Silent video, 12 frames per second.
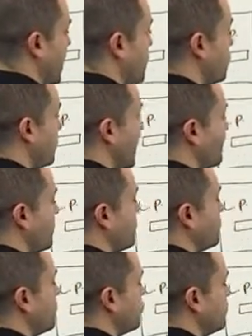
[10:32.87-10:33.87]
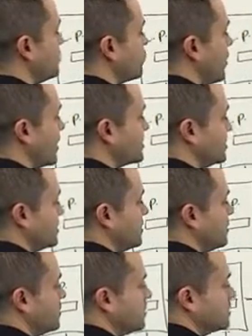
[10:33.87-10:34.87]
I will have them
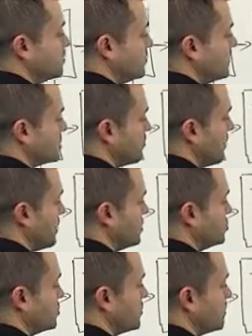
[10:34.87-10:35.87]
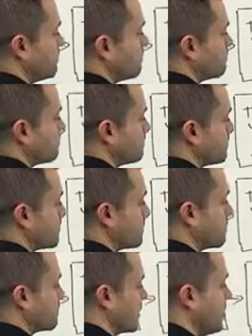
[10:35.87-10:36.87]
redirected to this page.
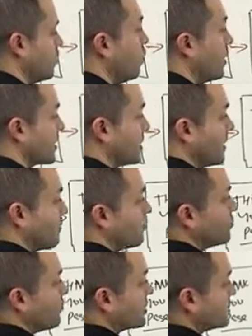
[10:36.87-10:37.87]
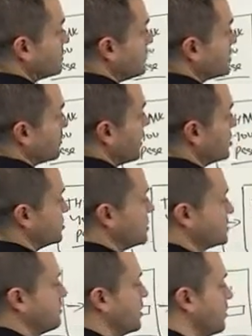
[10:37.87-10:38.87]
Okay? Or I can have them redirected to this page.
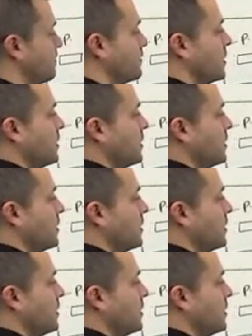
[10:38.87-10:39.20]
Doesn't matter.